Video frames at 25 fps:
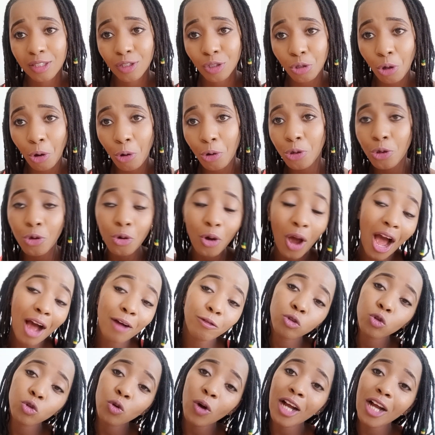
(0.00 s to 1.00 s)
So you
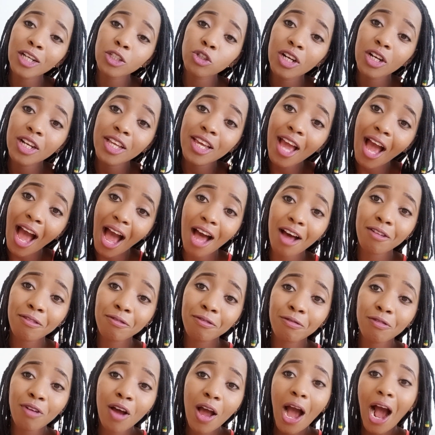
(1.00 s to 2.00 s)
have to actually
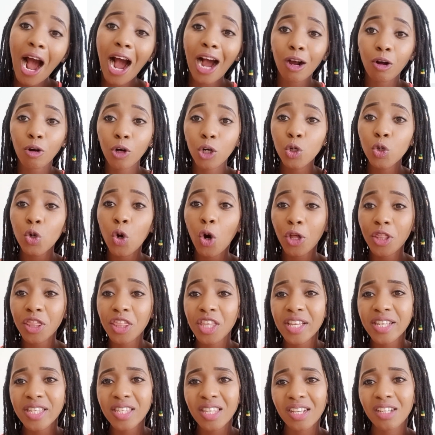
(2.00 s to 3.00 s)
have a clue on
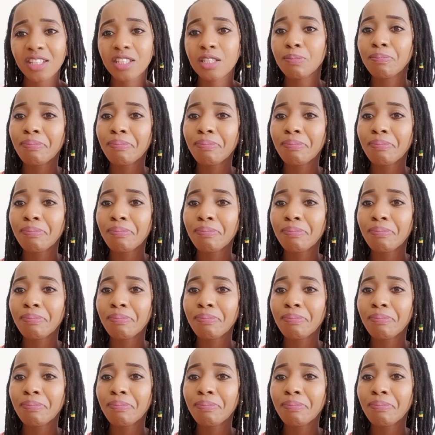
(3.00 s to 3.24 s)
these things.